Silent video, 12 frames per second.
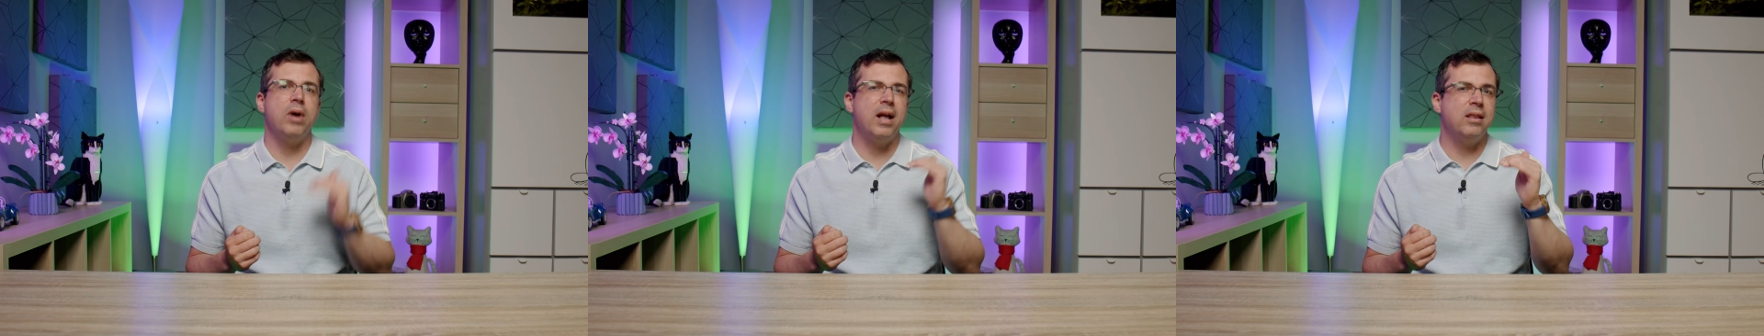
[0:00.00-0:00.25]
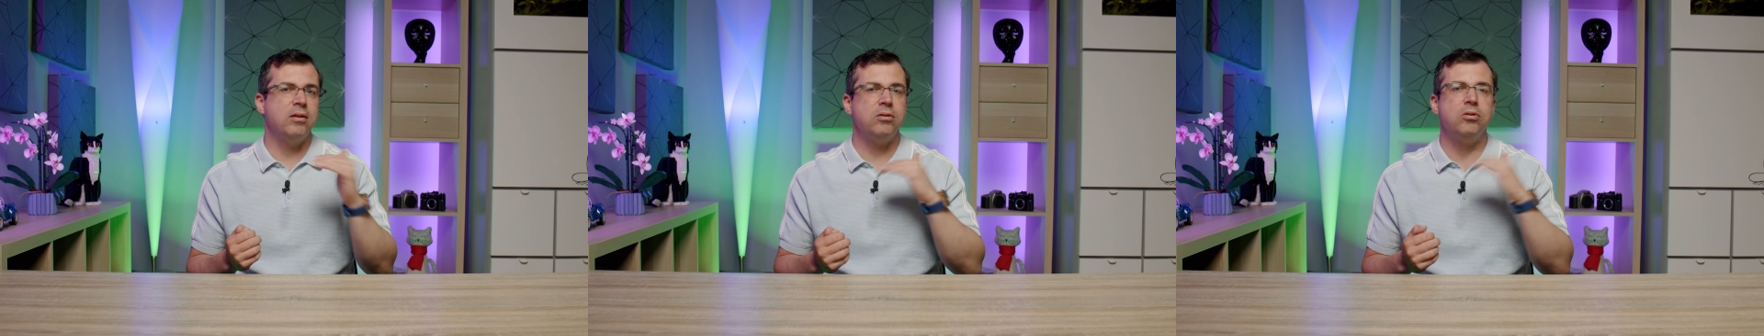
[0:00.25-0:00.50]

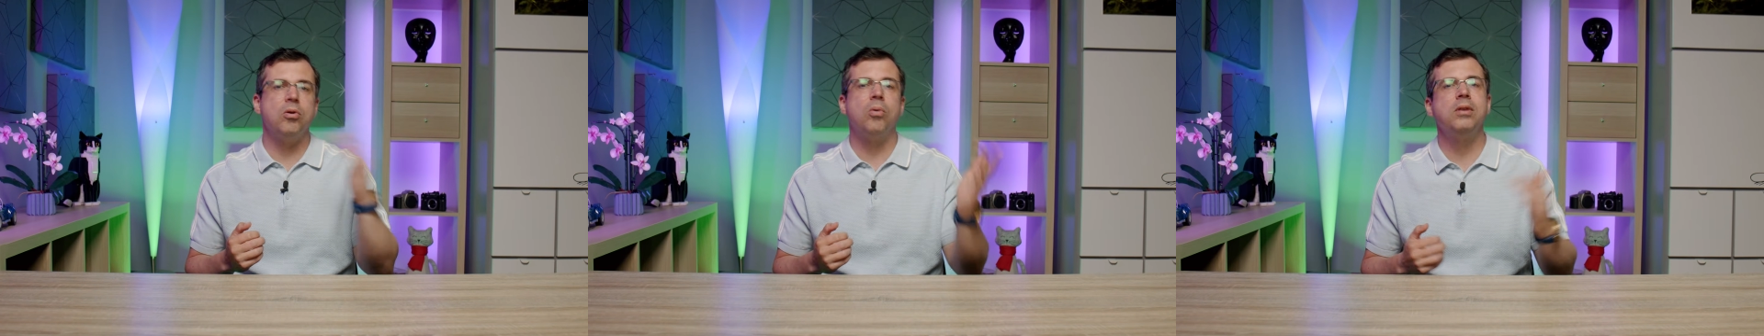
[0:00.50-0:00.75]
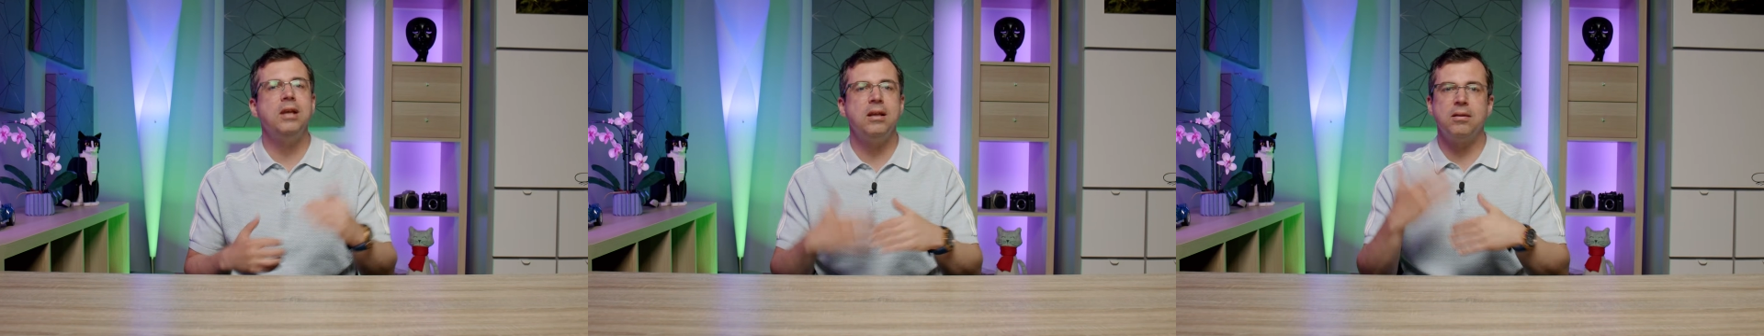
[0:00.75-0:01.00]
and you
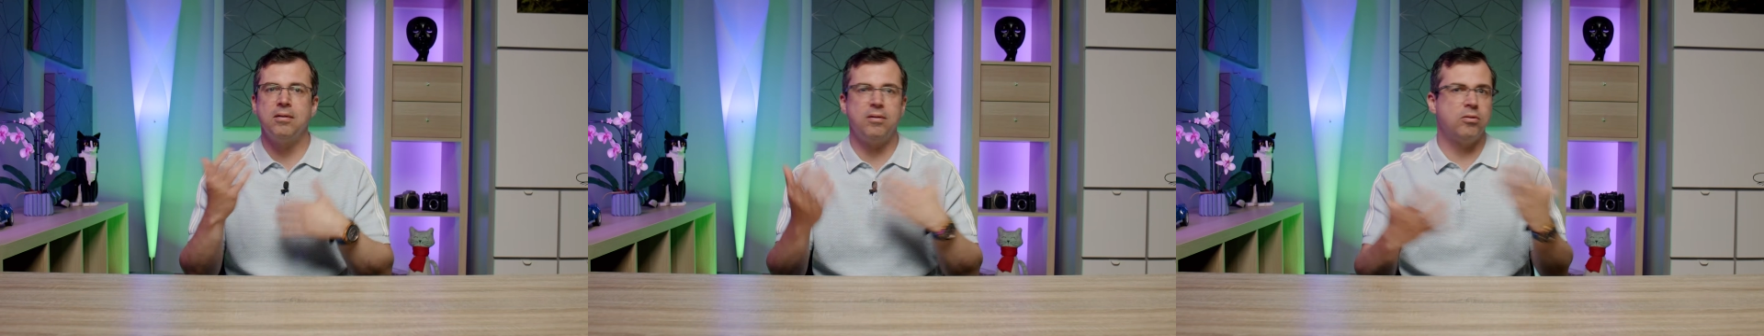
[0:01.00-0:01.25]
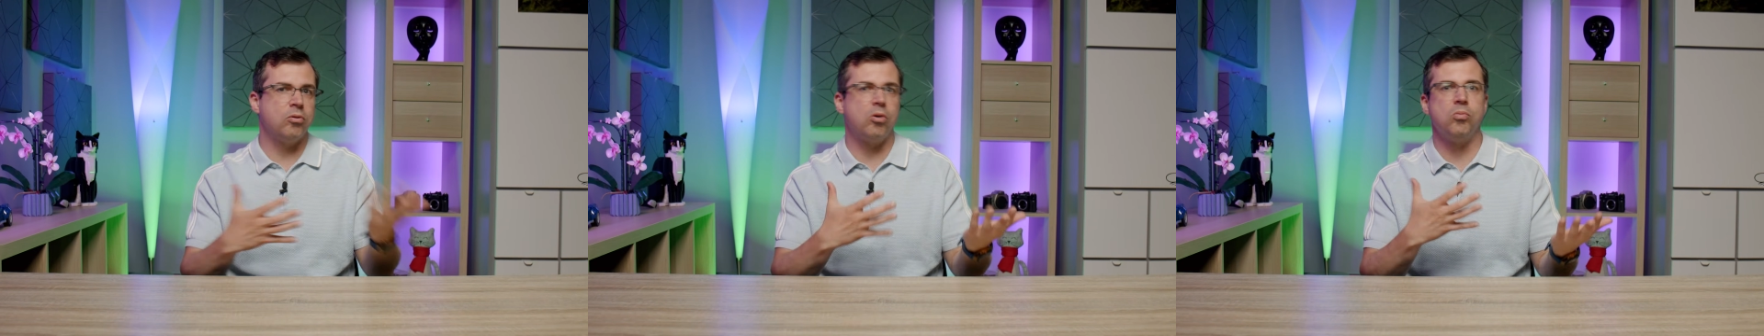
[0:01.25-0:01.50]
don't need to
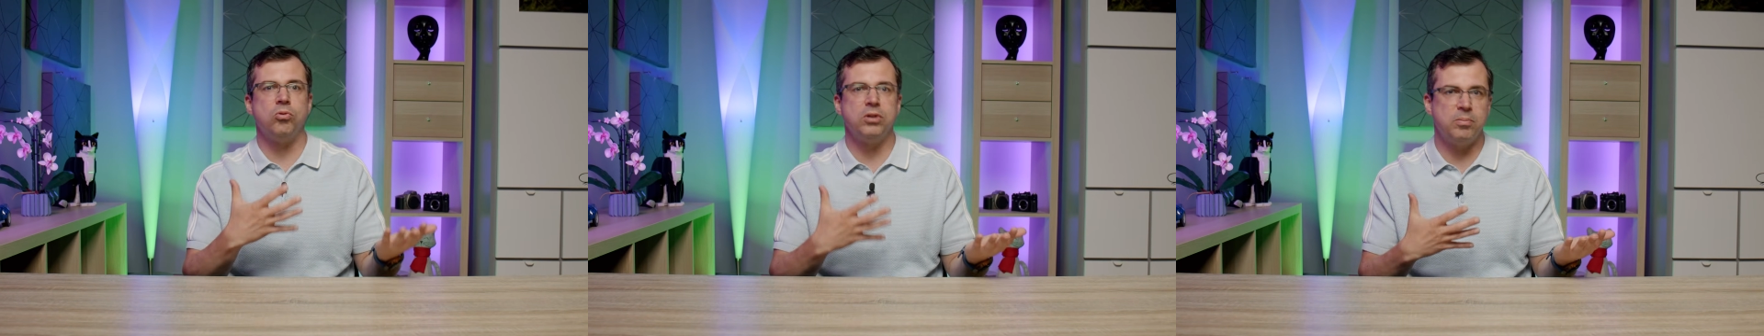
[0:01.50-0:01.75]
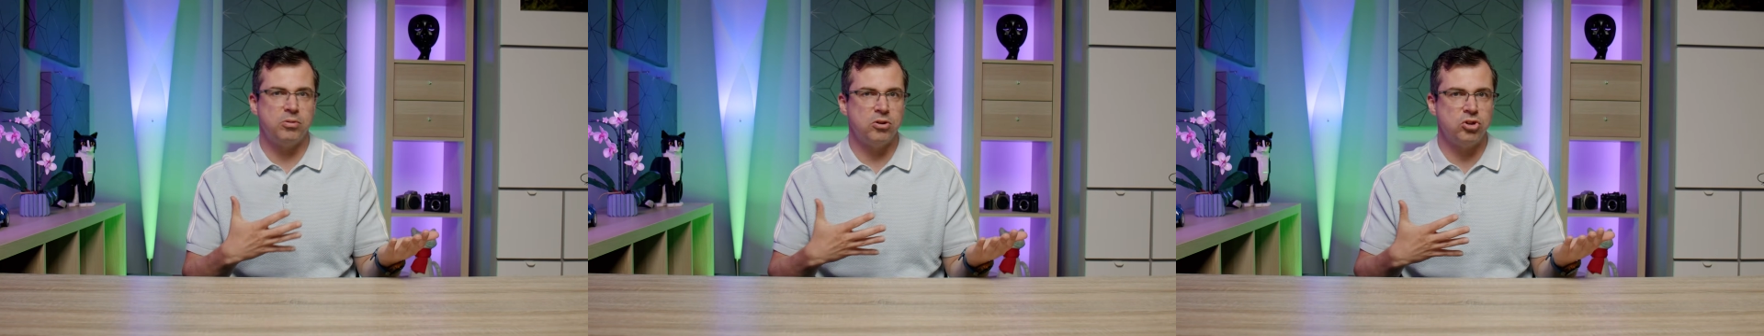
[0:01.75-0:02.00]
store
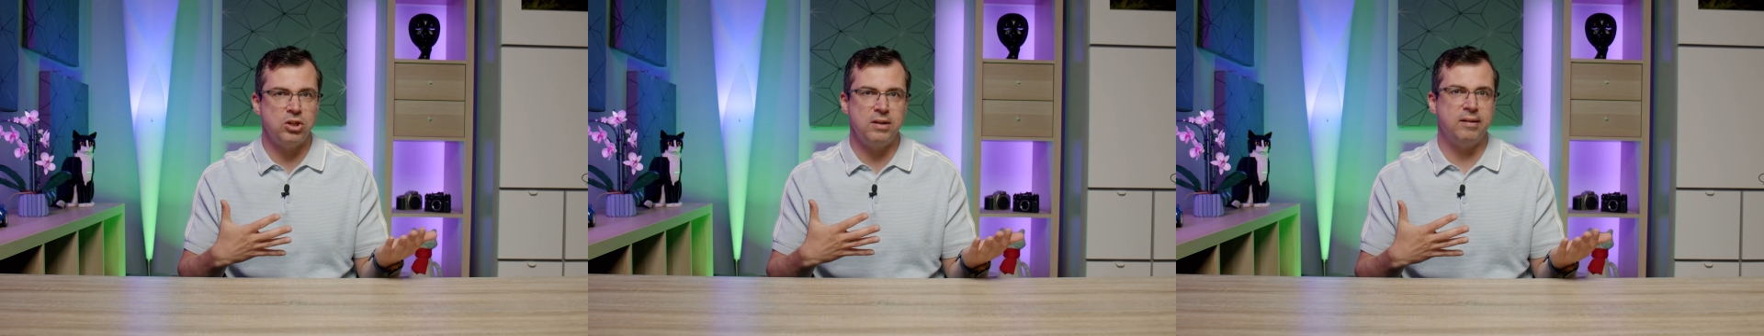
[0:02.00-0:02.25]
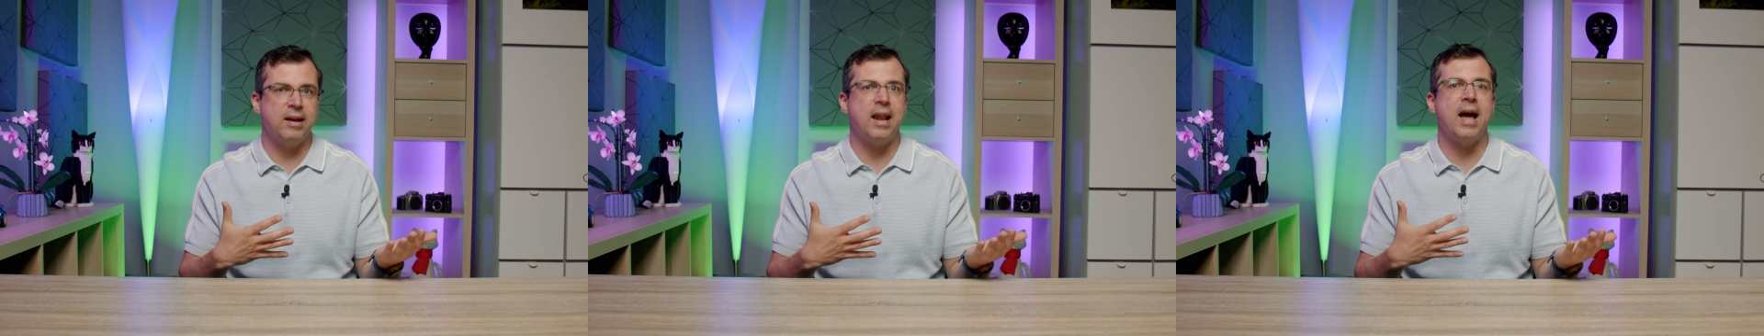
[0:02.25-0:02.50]
multiple
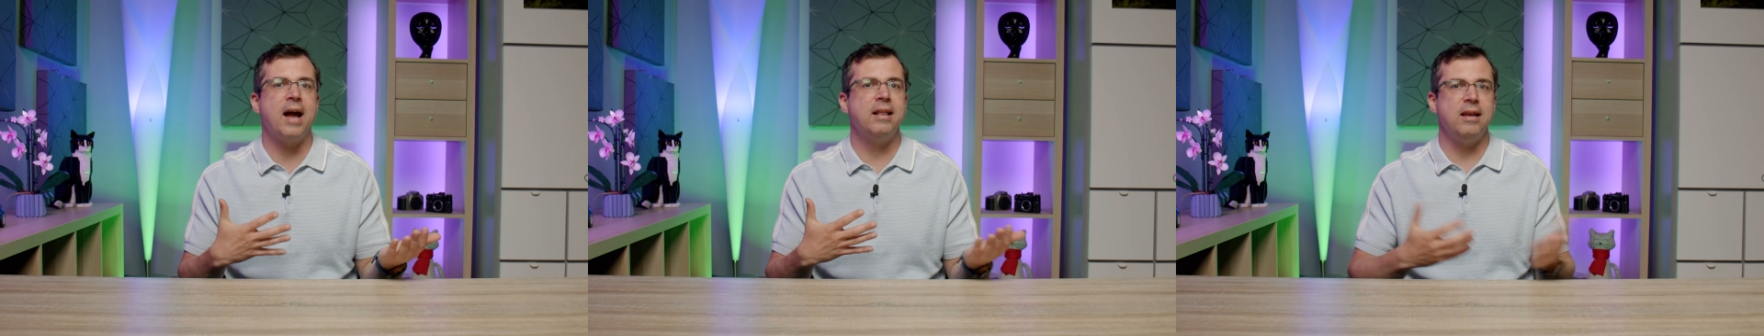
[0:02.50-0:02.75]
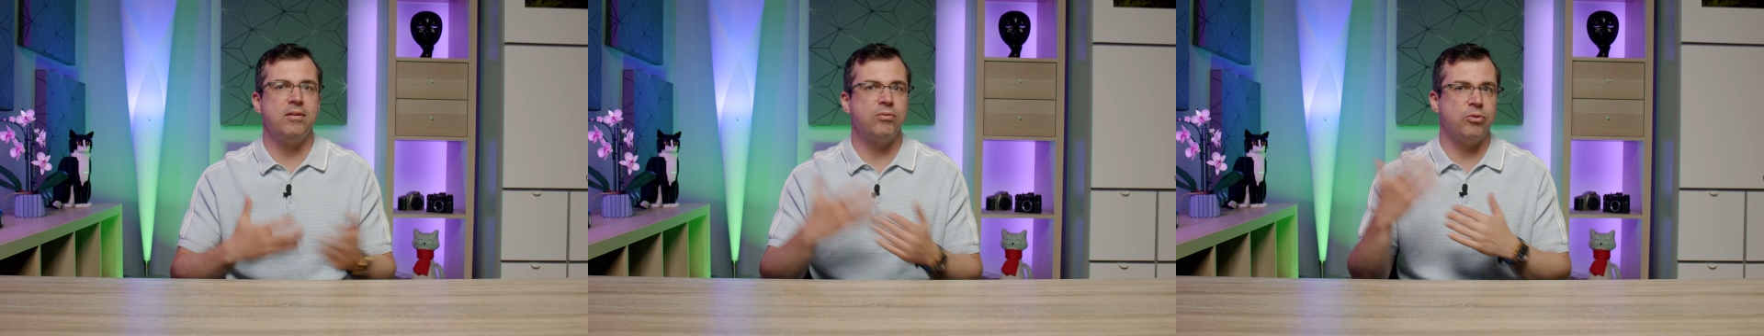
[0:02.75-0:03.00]

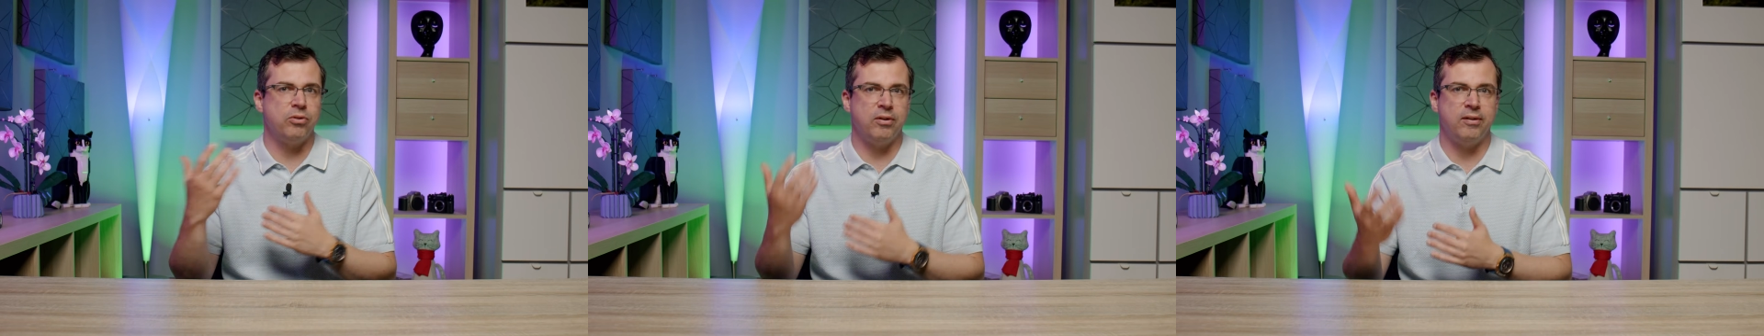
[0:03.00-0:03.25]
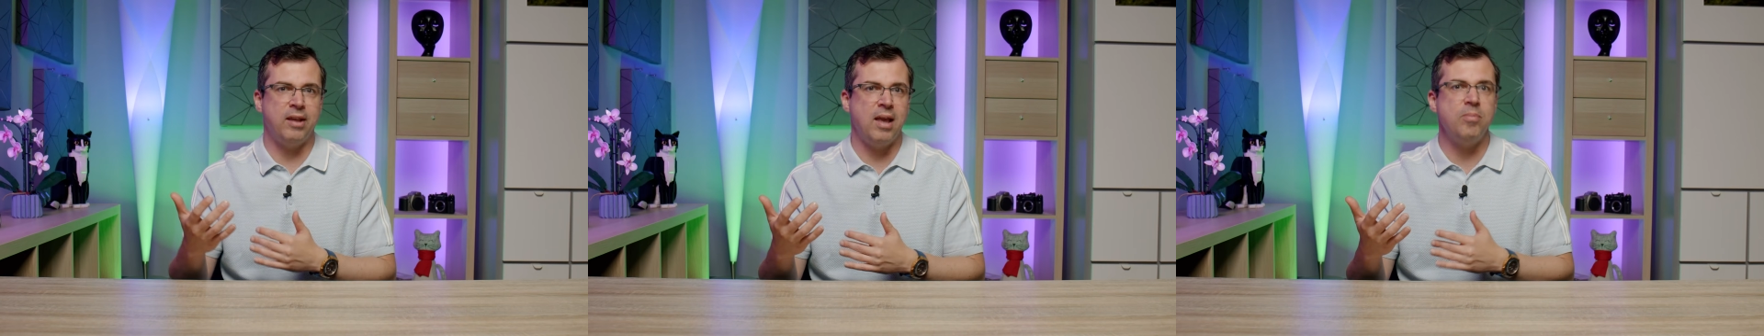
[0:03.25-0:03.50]
GCLIDs for the
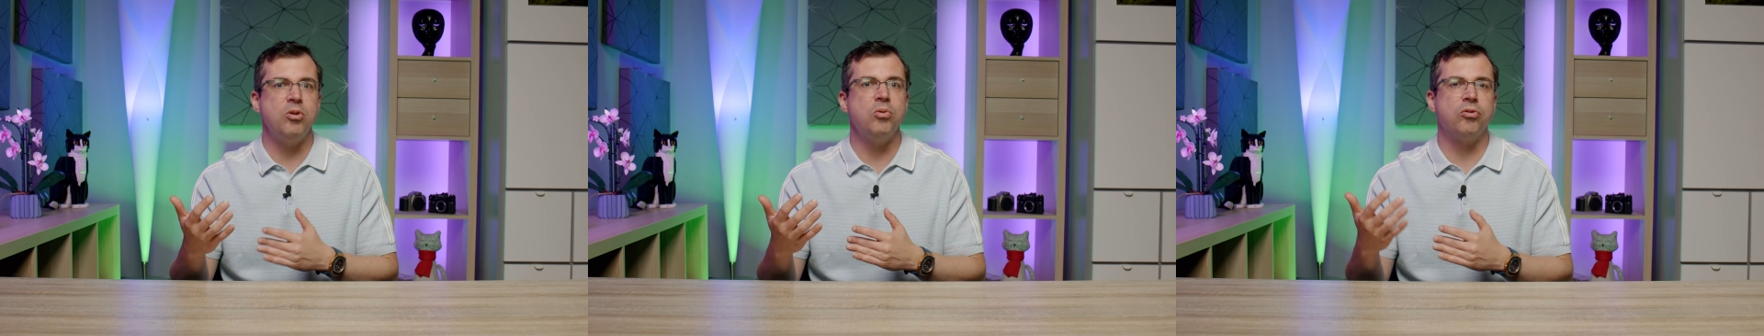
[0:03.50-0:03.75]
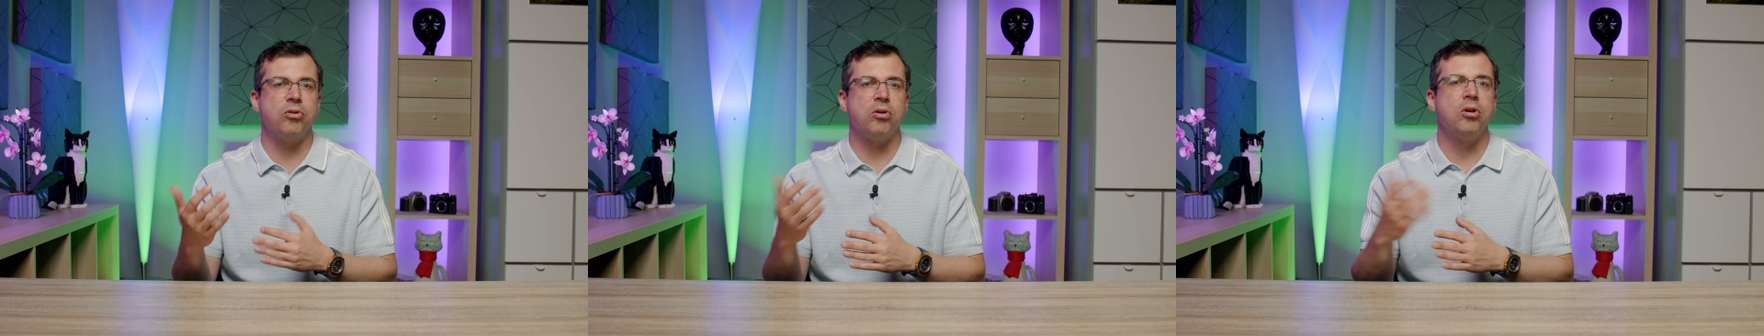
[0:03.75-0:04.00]
same
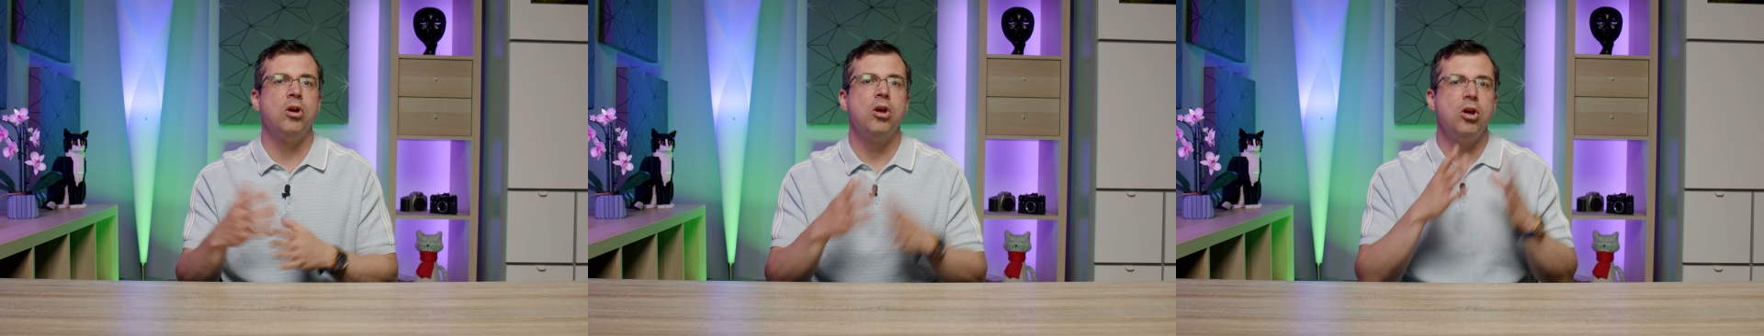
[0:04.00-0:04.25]
user.